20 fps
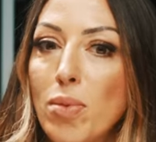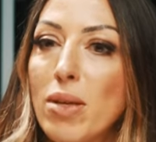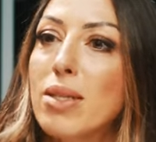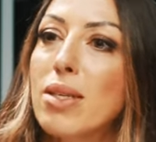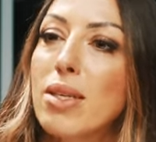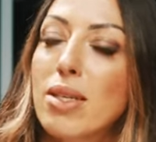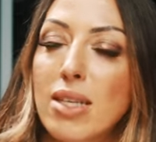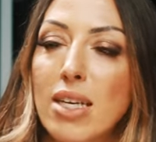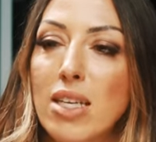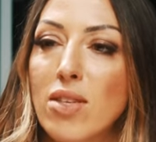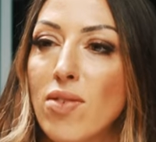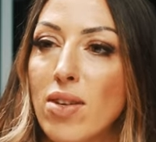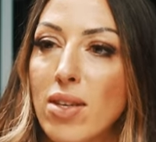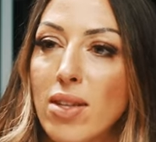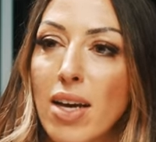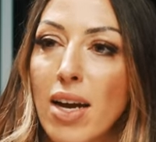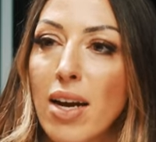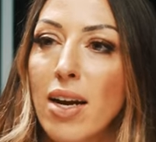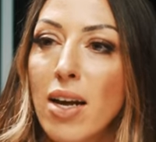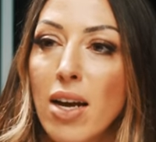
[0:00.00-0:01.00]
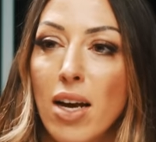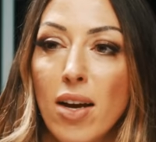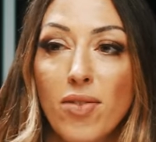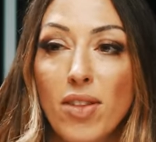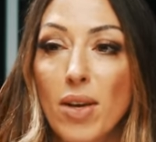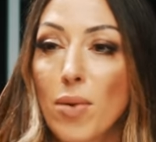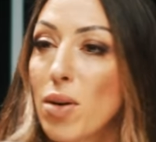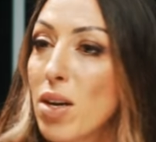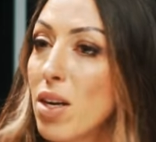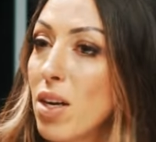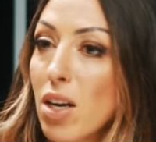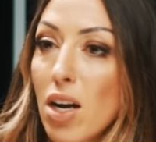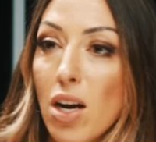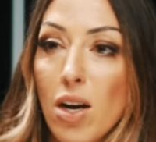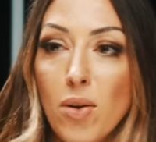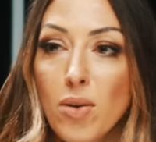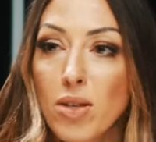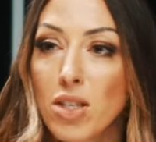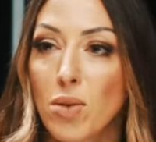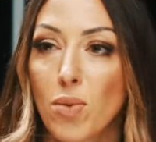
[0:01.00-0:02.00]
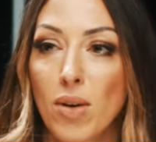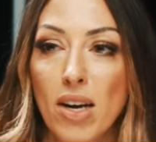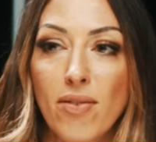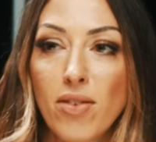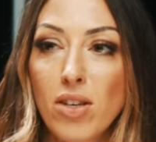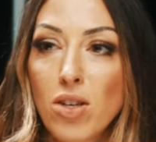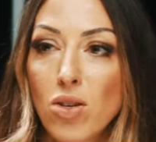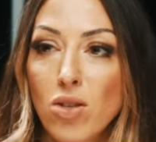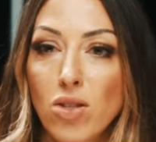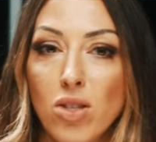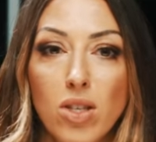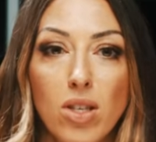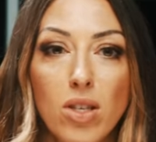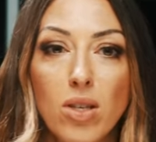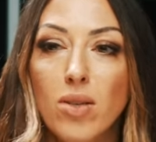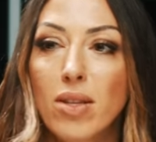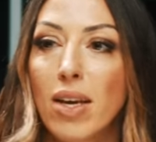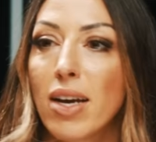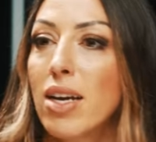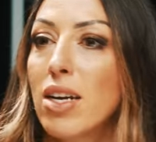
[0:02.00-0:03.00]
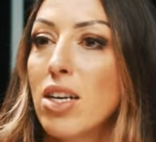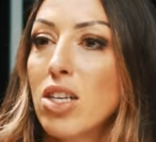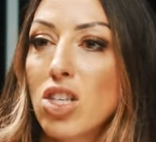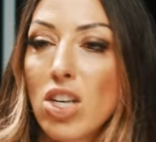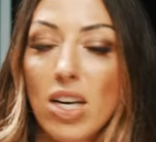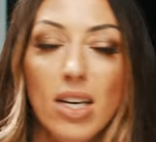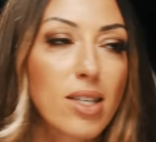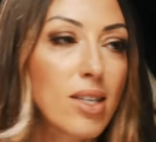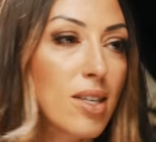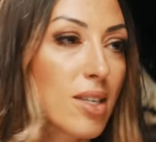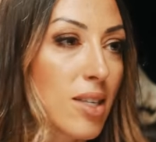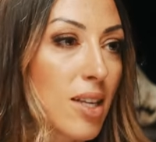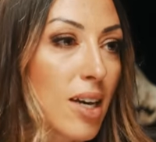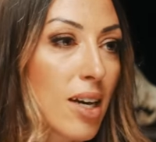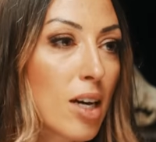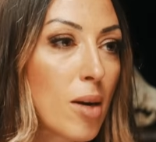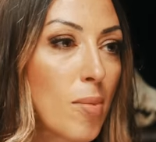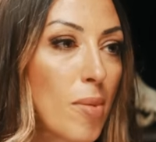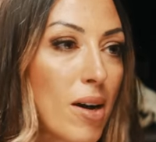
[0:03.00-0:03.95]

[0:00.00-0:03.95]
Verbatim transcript: be successful in that. If they were going to go and do whatever dogs do, they're going to chase us and they're going to